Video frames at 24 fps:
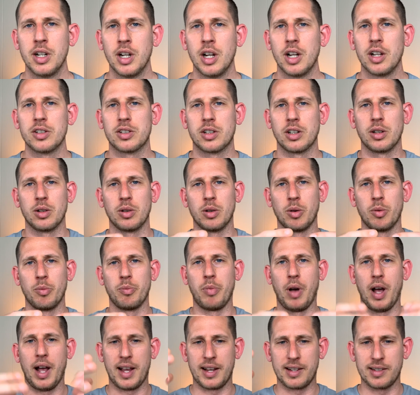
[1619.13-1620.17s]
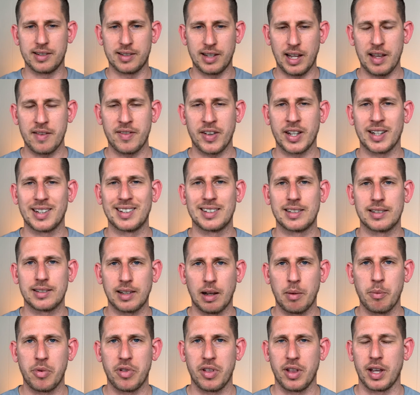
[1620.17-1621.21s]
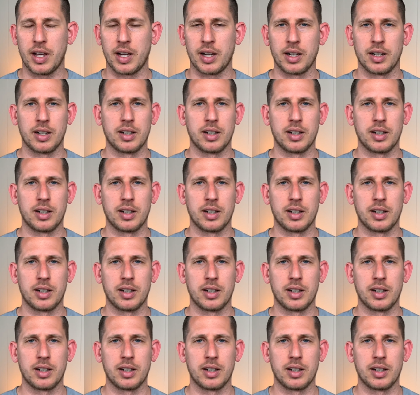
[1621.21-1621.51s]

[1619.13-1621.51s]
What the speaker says: So by saving something,